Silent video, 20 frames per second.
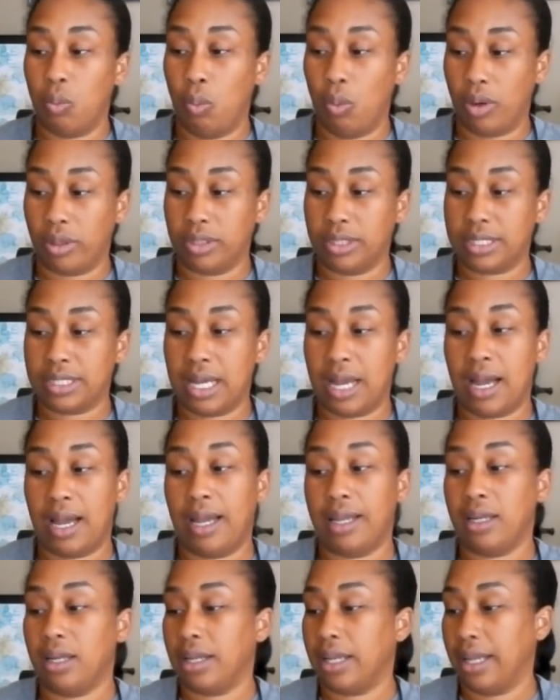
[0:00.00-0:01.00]
one at a
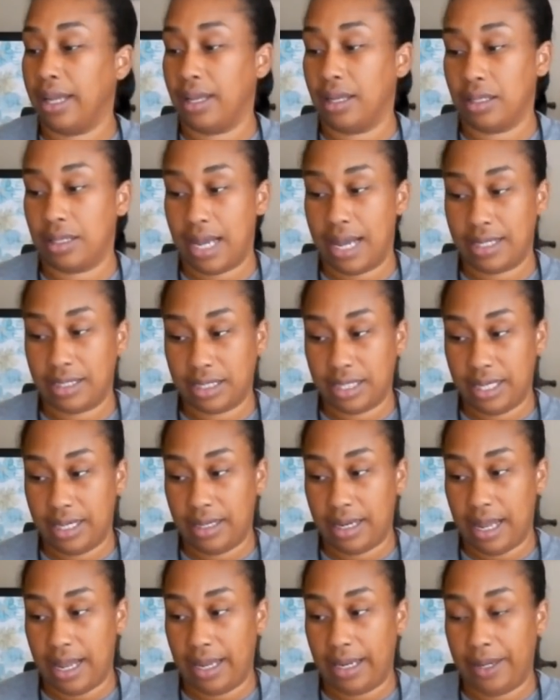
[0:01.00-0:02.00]
time, again,
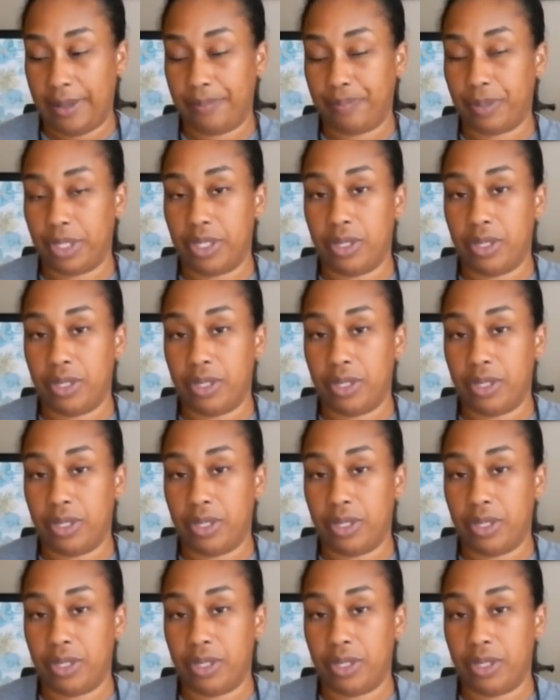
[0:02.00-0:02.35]
$19.80,